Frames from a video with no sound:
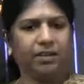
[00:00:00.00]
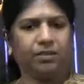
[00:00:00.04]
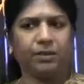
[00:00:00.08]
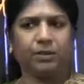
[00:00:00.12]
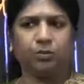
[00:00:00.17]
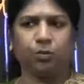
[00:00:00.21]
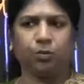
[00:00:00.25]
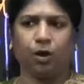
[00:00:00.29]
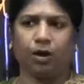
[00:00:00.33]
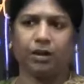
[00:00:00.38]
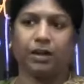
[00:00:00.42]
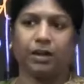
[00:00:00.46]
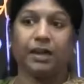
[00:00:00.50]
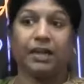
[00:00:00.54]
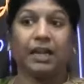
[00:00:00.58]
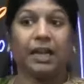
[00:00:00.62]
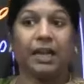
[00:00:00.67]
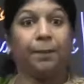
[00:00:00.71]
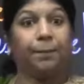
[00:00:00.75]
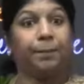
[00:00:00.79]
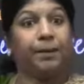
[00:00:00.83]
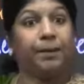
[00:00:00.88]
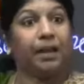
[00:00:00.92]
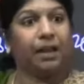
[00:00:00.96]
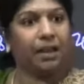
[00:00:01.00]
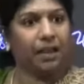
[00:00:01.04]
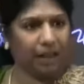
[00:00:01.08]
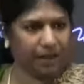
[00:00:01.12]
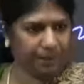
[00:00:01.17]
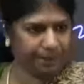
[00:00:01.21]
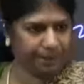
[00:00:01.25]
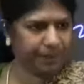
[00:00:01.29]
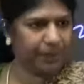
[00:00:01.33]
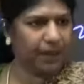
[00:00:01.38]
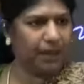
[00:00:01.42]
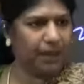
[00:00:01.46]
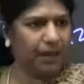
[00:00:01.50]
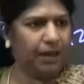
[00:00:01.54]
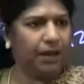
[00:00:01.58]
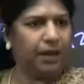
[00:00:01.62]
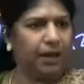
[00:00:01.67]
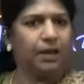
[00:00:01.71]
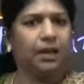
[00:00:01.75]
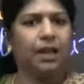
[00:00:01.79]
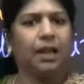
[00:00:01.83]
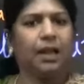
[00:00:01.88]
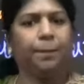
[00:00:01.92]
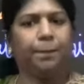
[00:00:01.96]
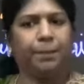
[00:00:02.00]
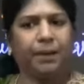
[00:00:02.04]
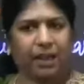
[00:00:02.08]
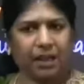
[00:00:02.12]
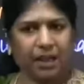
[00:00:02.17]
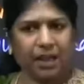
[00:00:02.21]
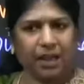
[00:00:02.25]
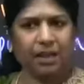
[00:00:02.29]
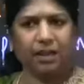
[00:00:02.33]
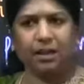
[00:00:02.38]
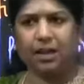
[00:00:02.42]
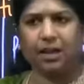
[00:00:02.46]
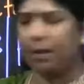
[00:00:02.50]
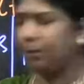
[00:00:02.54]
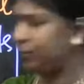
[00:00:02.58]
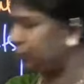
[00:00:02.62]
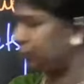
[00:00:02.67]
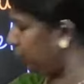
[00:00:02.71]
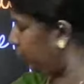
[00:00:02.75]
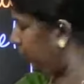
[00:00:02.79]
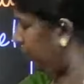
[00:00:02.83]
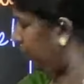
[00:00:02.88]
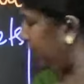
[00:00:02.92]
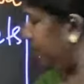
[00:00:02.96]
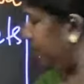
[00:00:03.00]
with what? Deep digging. Deep digging comes only